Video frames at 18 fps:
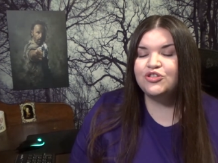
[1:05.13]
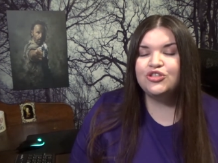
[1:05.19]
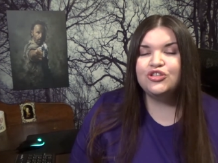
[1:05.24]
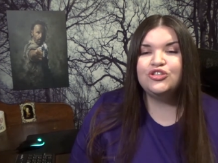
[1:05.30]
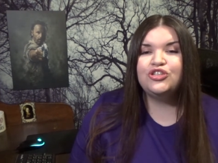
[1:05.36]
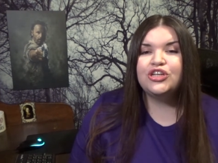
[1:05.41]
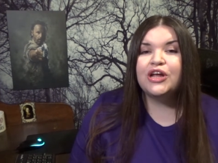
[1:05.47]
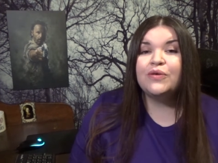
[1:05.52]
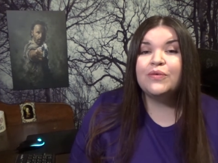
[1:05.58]

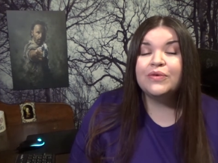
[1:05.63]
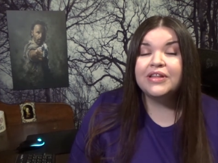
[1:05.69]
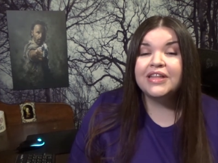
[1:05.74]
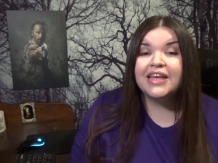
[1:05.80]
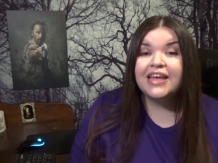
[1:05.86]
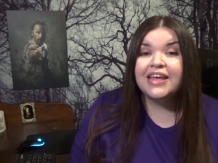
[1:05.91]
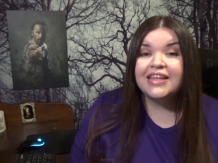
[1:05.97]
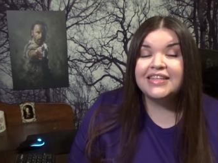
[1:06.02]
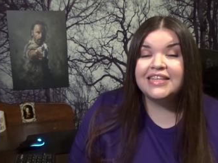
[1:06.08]

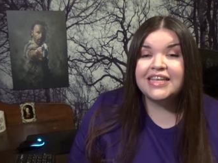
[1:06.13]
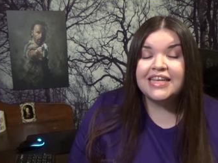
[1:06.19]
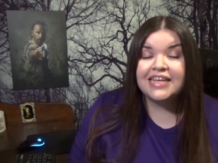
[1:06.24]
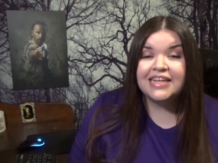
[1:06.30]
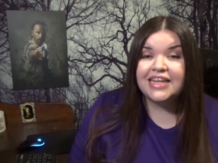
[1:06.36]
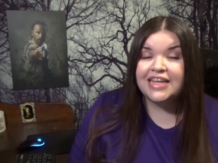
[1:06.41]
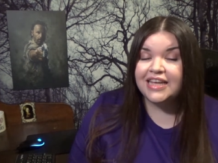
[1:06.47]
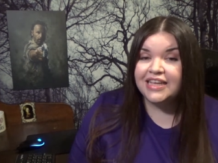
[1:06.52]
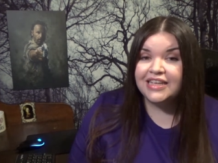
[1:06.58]
generally
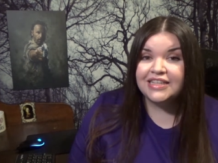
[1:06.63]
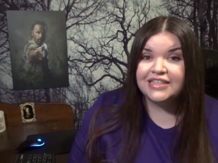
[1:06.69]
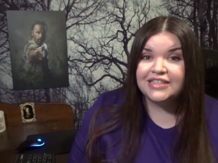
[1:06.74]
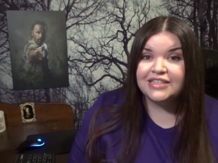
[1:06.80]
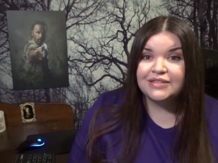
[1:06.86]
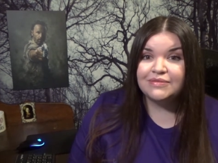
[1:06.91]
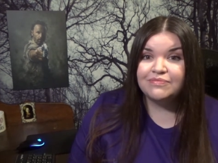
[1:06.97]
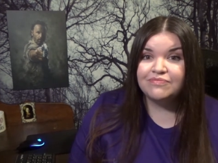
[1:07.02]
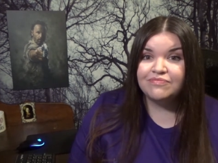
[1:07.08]
Negan
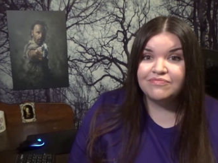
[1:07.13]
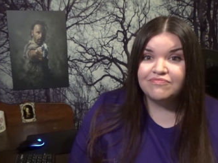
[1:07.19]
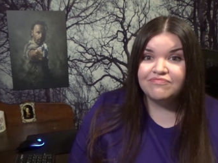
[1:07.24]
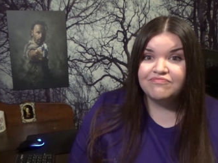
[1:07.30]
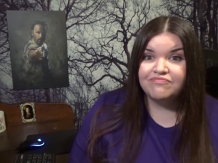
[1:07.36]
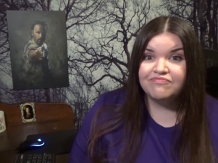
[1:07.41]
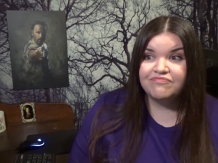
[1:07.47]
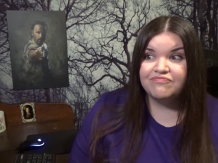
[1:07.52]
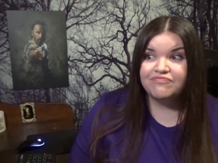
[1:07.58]
is
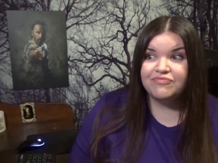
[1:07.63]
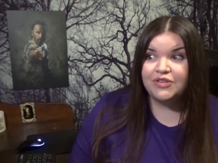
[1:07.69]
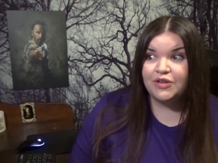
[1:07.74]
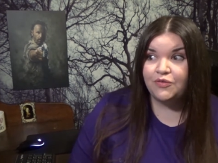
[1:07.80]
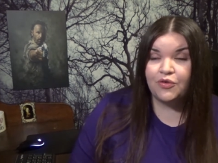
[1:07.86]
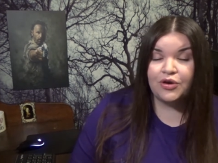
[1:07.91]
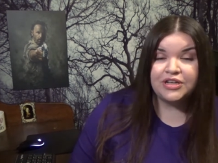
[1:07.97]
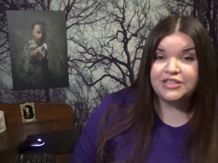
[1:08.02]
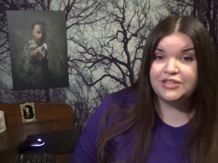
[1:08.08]
the
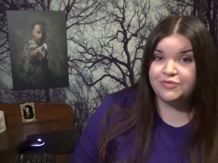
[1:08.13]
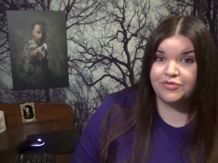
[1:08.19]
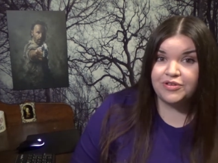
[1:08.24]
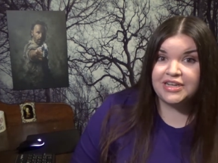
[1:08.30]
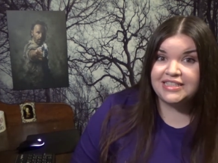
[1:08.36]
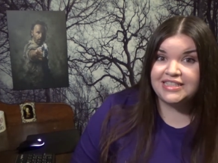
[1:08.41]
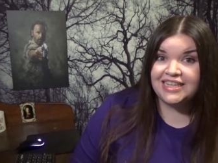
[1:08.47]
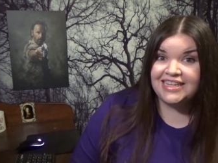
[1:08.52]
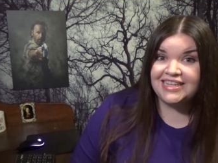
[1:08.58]
voice of
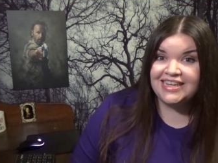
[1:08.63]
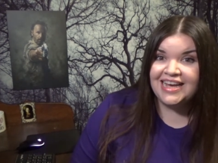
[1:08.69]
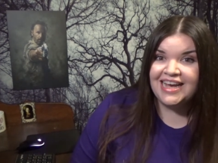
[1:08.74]
reason